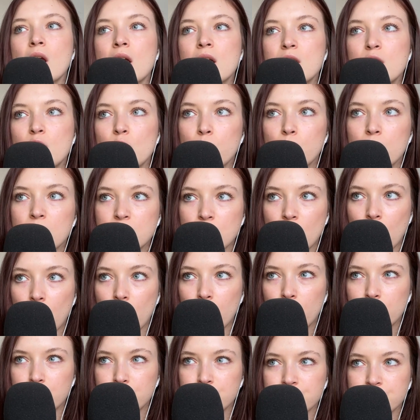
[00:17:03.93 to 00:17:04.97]
you will
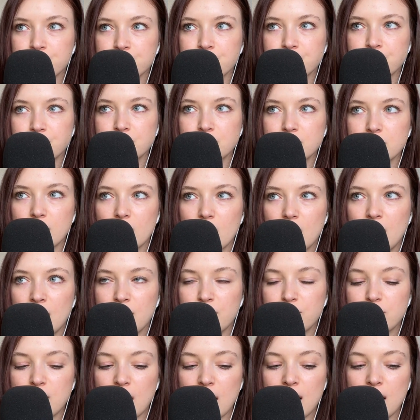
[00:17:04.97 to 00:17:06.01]
know
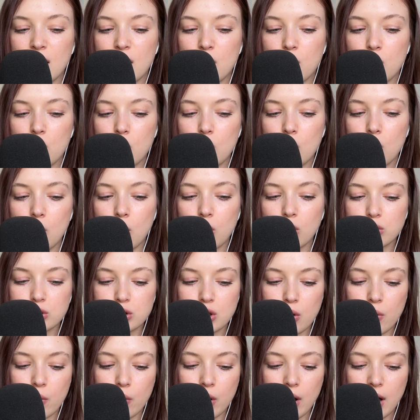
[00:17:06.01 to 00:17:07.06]
if they
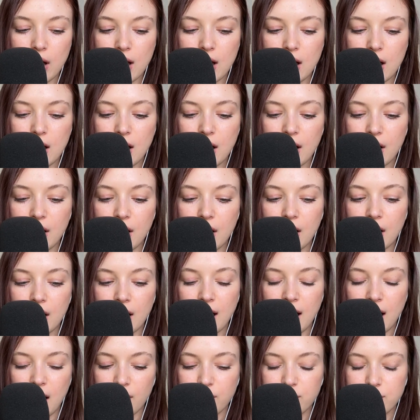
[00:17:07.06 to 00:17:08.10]
also
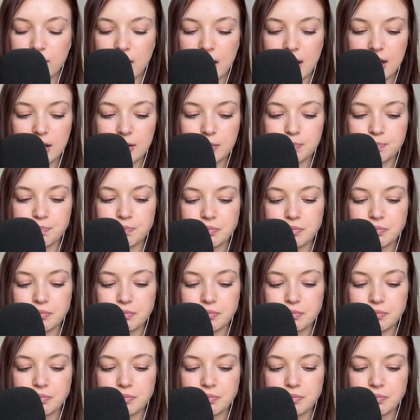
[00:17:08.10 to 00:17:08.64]
have like